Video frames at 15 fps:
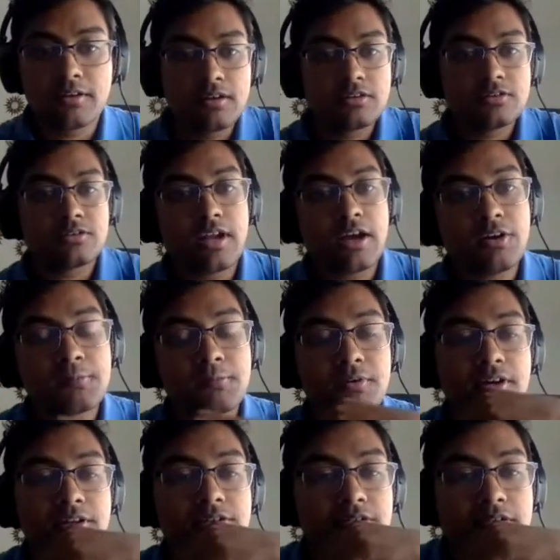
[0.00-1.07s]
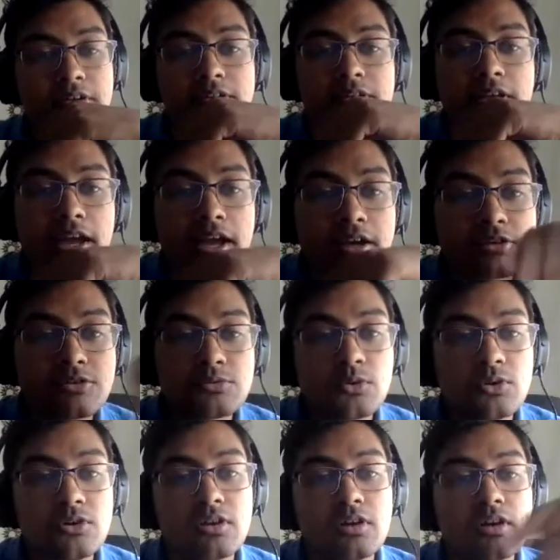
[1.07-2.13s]
so now it prints the
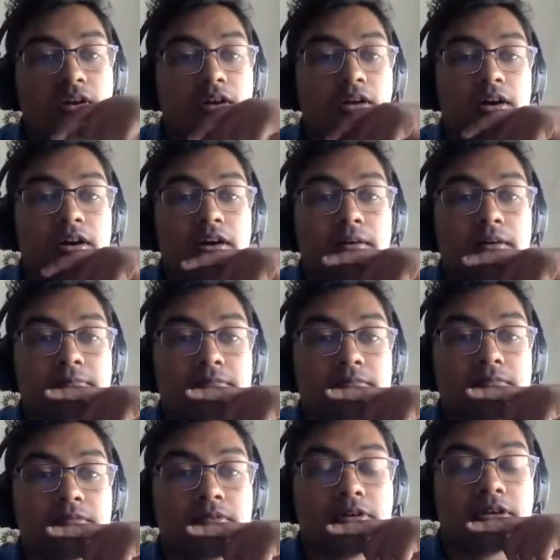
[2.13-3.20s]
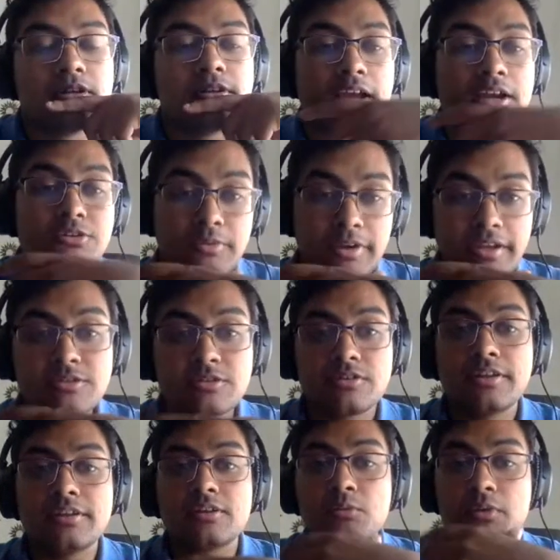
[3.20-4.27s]
actual answer
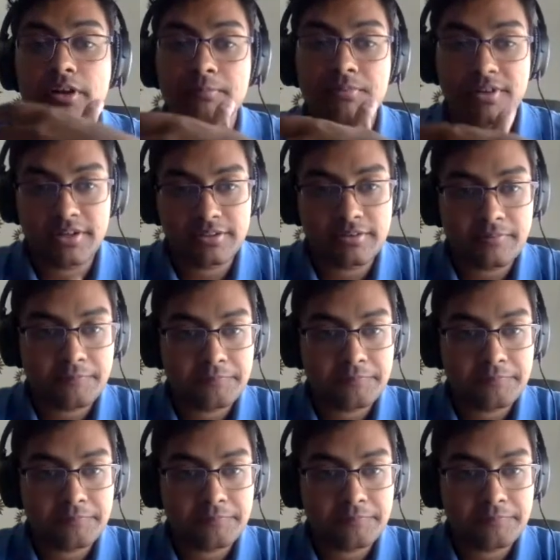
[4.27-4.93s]
and then what it predicted.